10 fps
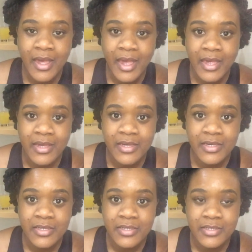
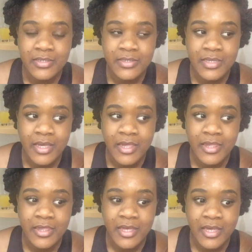And
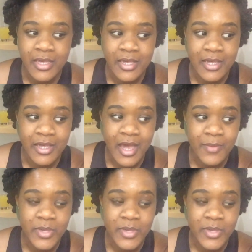they got